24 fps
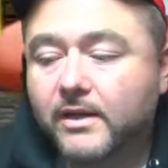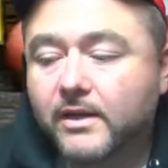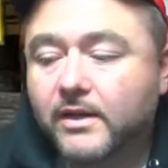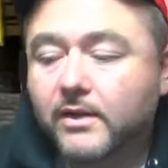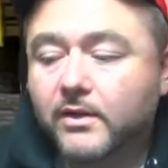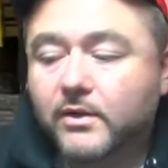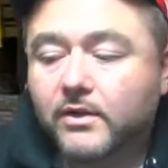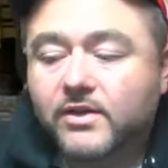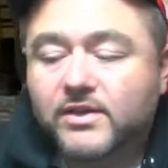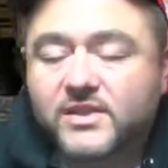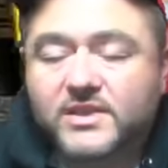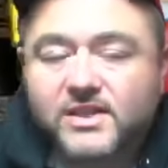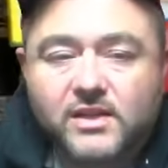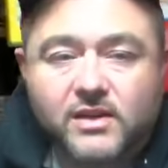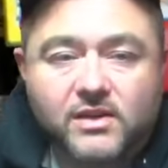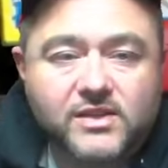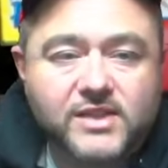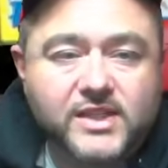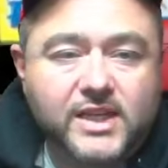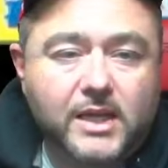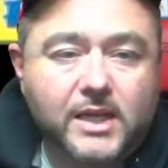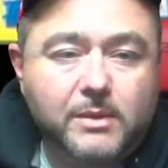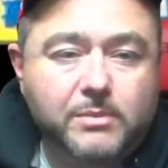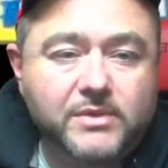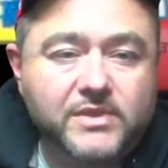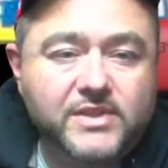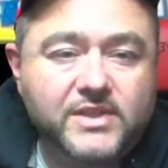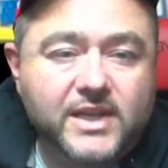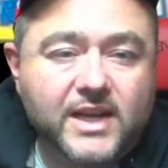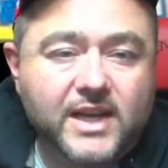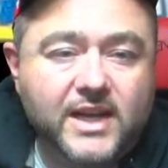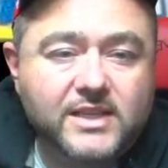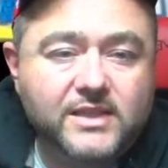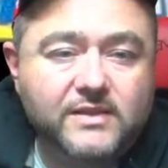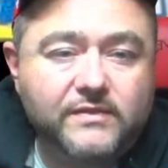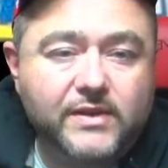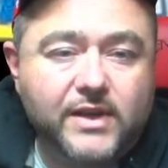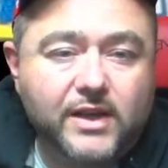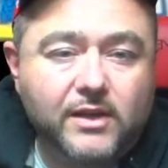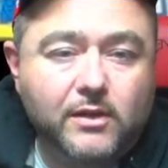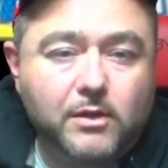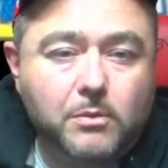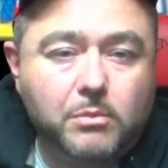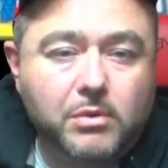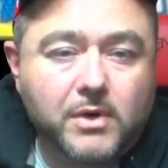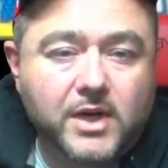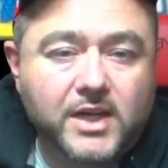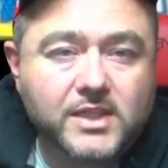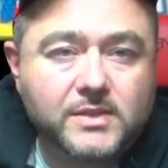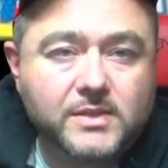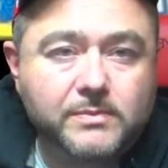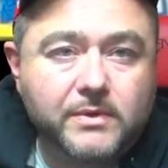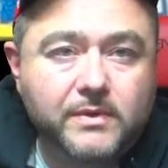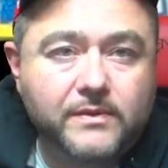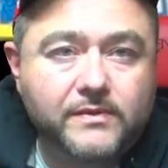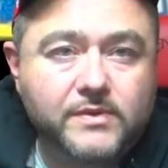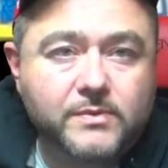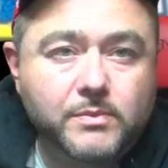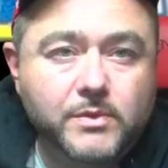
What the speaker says: You can see our sample size of yellow press proofs,